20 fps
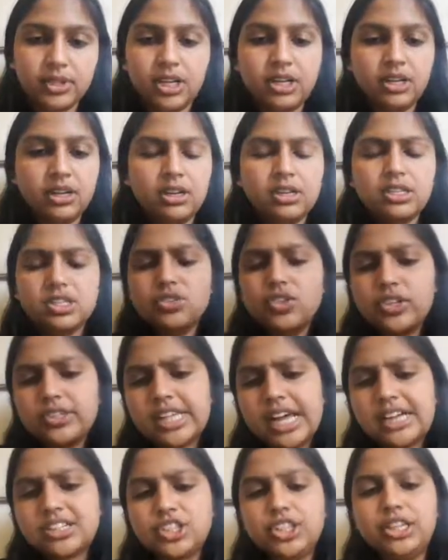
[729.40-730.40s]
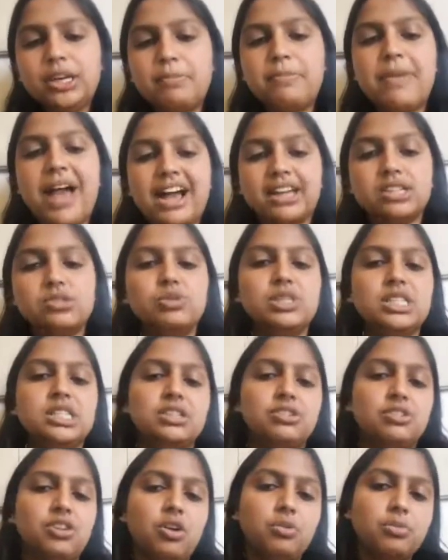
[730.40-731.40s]
So there's actually a max with
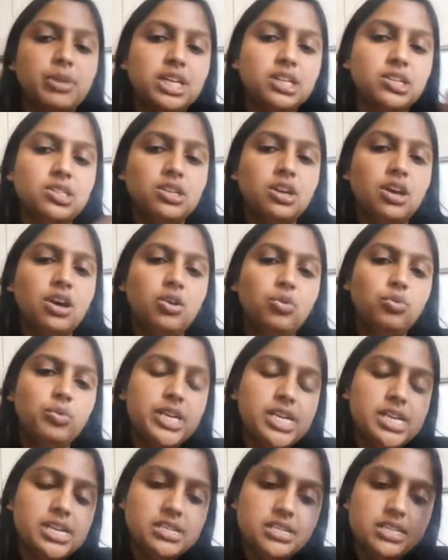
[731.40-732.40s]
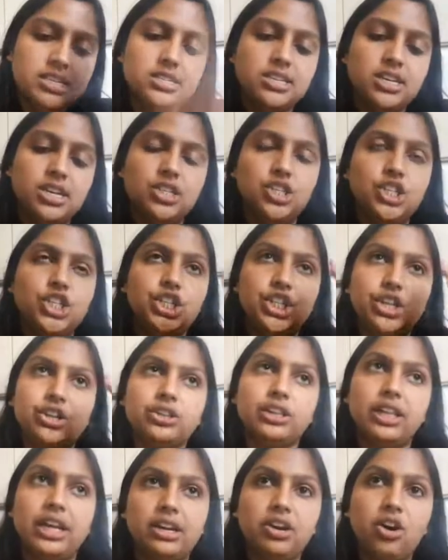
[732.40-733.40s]
0 because we need to ensure
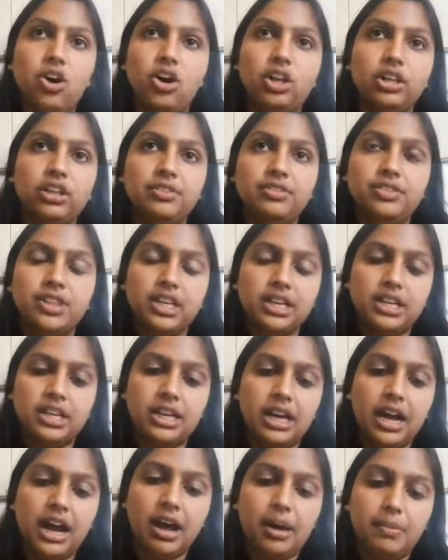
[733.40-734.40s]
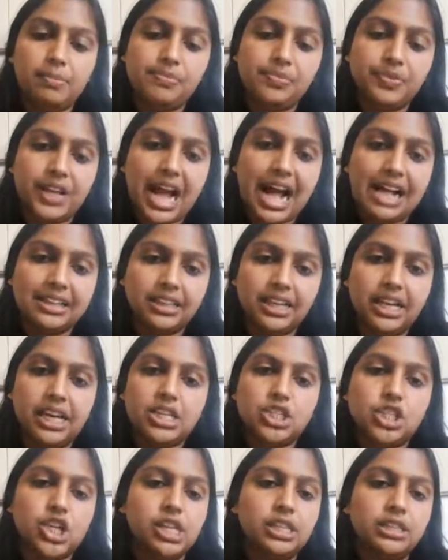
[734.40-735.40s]
that all of the
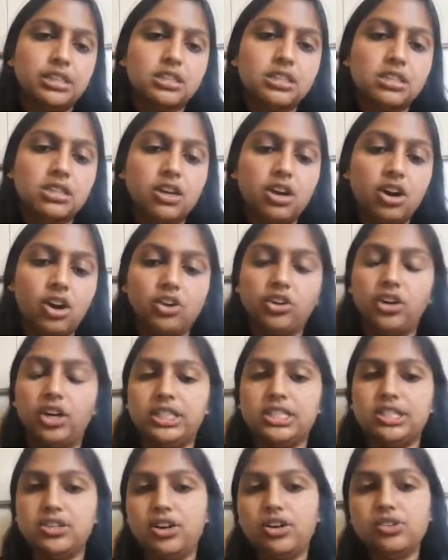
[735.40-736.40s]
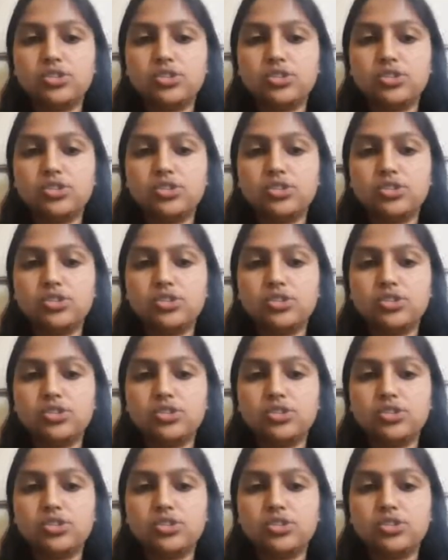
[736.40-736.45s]
allocations are non-zero.